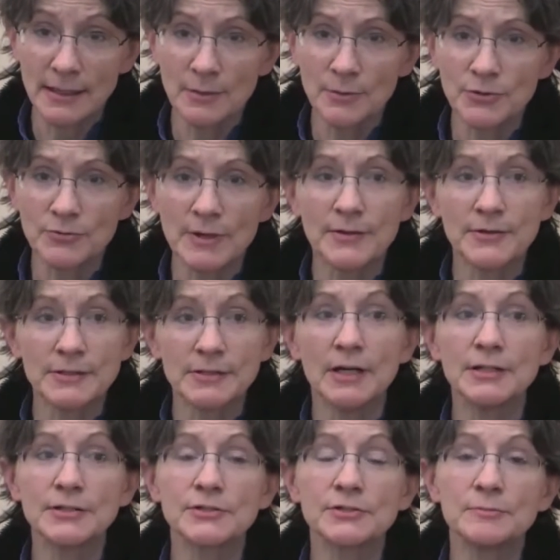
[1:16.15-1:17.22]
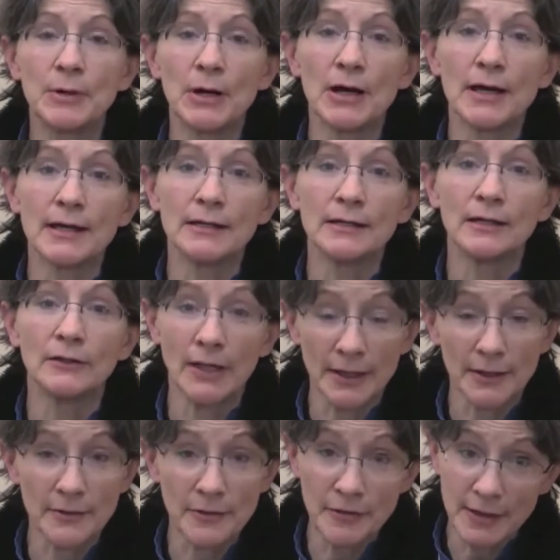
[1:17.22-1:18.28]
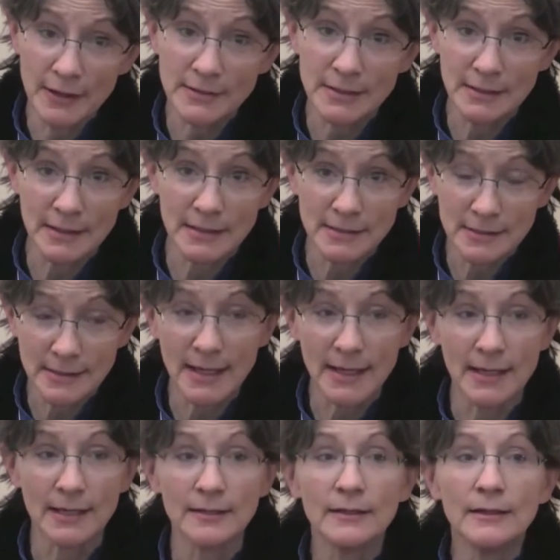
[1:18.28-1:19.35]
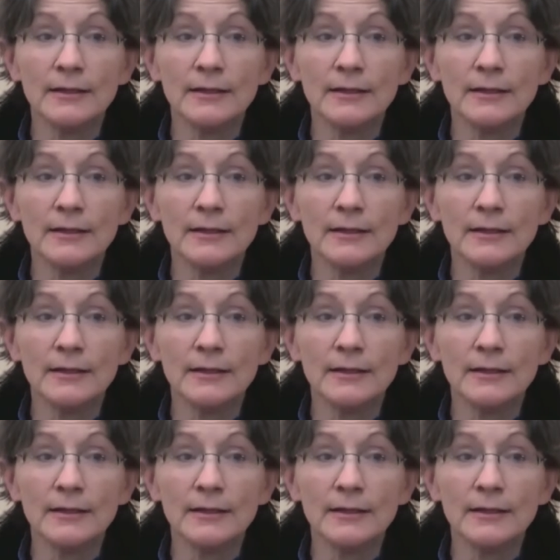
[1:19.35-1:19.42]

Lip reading: And I was rather touched by a lot of the things that they said,